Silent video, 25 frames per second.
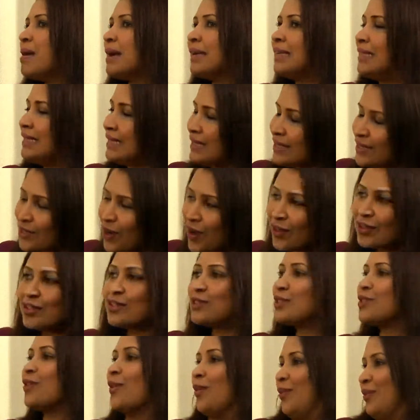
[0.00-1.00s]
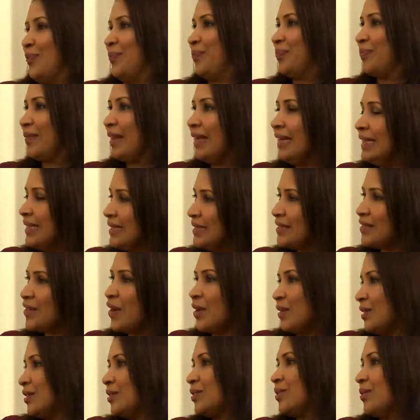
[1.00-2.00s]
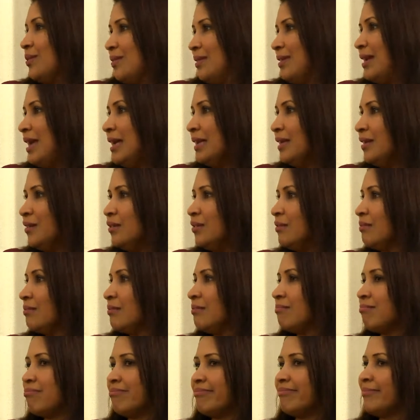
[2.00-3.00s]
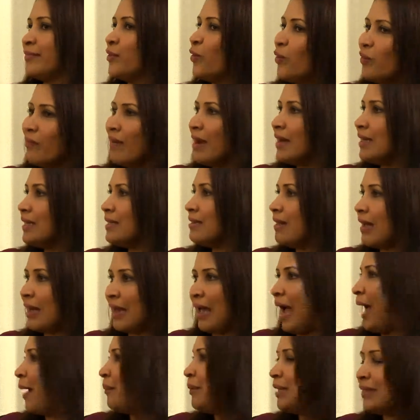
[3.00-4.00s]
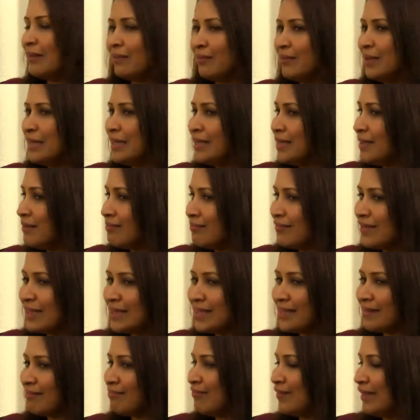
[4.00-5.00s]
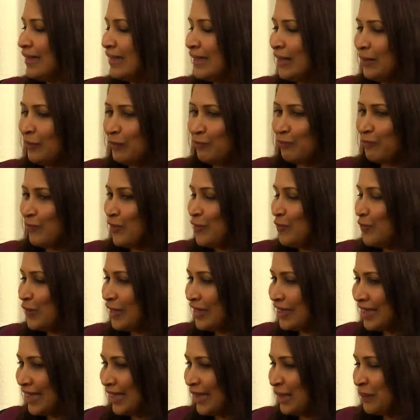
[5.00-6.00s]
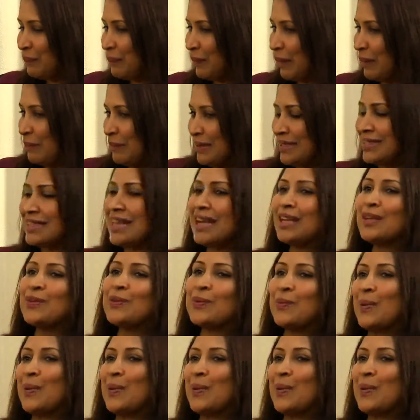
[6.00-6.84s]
but it is not so. It is not so. Like, no one, I mean, we work in the premise that no